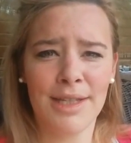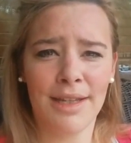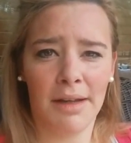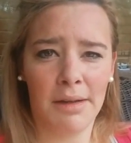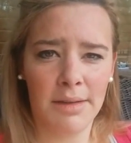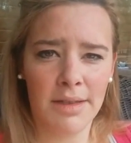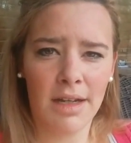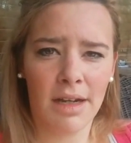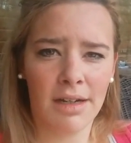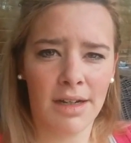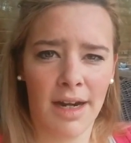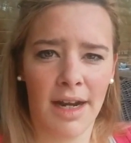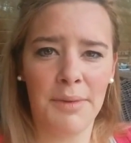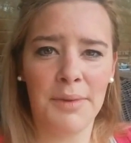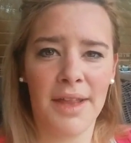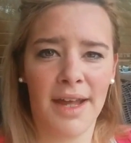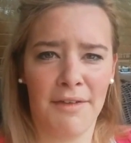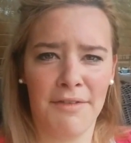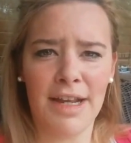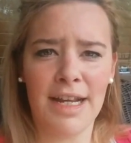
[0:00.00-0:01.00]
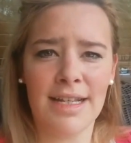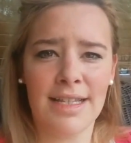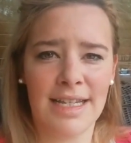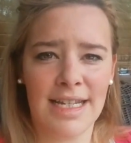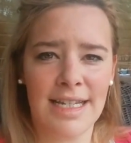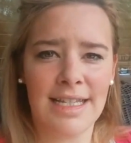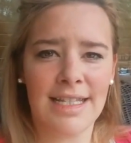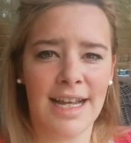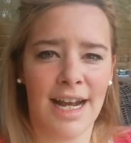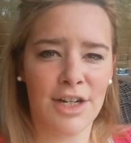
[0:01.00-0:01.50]
I was all right with having a
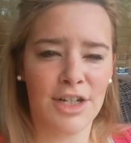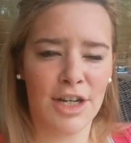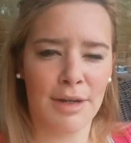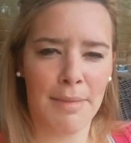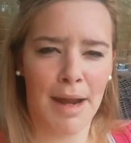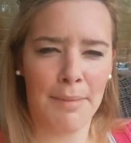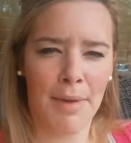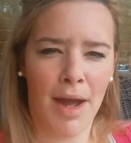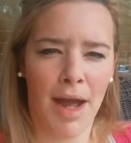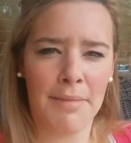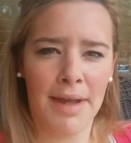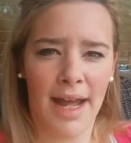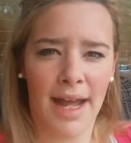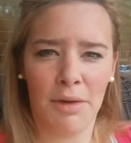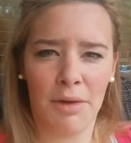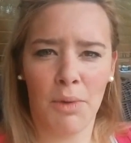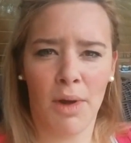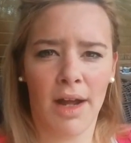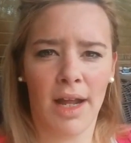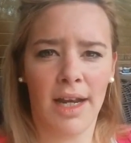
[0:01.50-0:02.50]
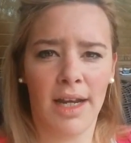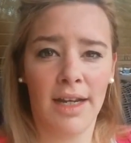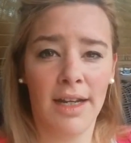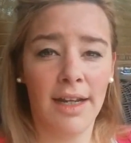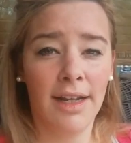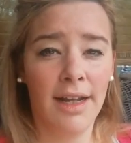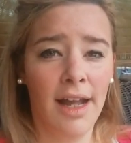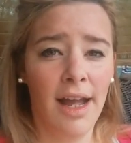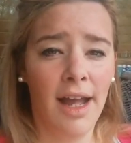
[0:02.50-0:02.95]
C-section. My mom had one,